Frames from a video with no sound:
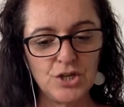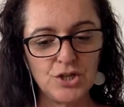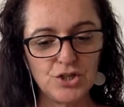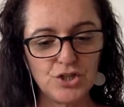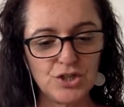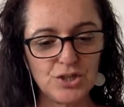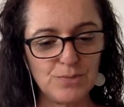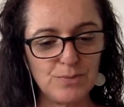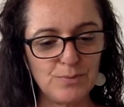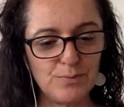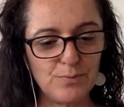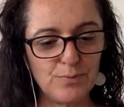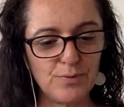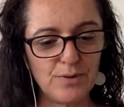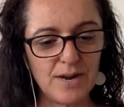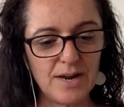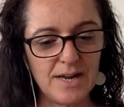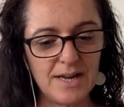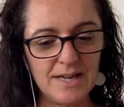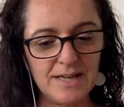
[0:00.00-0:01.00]
She'd been
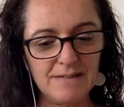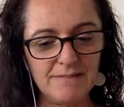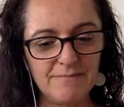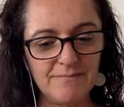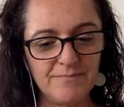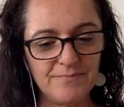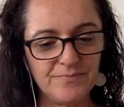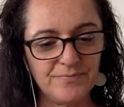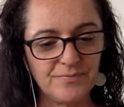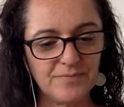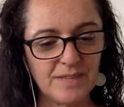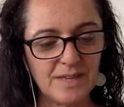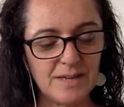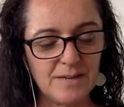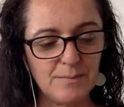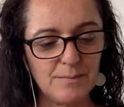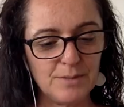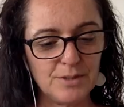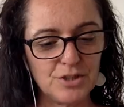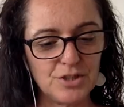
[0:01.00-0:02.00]
praying
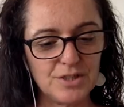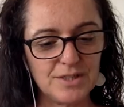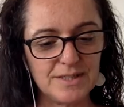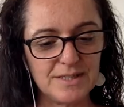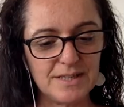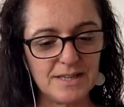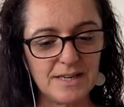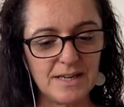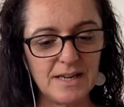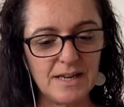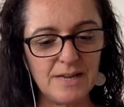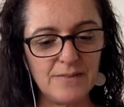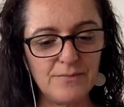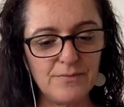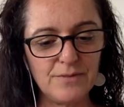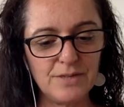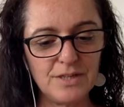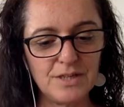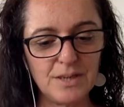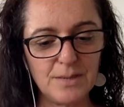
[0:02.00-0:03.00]
but she said,
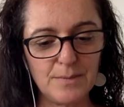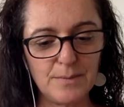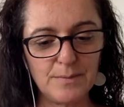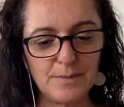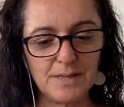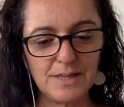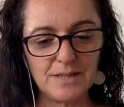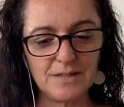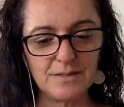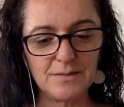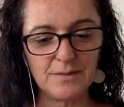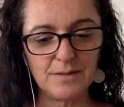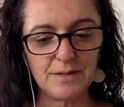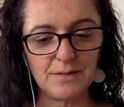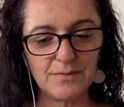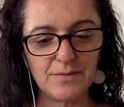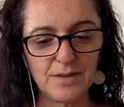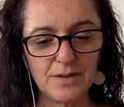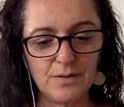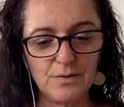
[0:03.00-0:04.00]
every time I begin to think
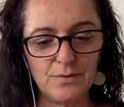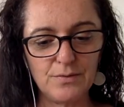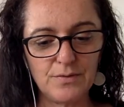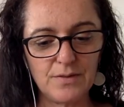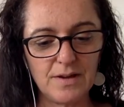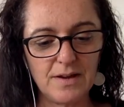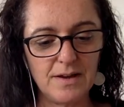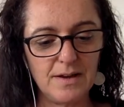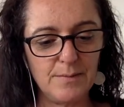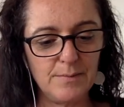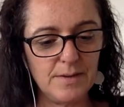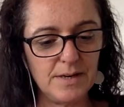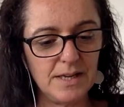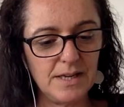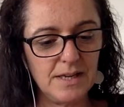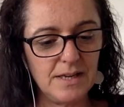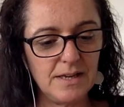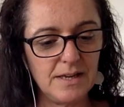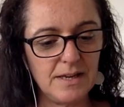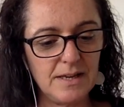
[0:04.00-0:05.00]
of health, harmony,